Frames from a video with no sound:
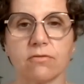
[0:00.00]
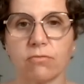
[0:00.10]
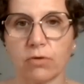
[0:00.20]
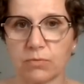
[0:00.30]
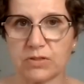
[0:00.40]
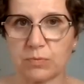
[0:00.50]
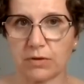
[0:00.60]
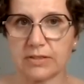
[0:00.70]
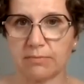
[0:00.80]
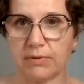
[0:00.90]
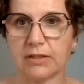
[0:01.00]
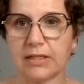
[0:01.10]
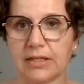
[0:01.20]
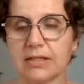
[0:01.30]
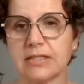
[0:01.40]
of what
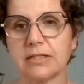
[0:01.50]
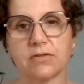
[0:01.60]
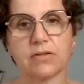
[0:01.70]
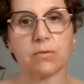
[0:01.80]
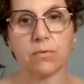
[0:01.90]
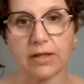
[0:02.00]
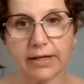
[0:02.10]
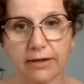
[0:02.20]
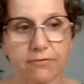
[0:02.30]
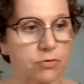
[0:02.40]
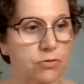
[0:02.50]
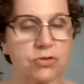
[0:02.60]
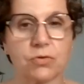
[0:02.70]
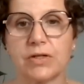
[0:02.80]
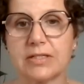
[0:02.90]
responsibility is and you're like, well, I have no
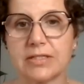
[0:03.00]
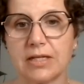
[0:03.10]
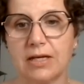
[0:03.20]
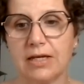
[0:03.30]
choice,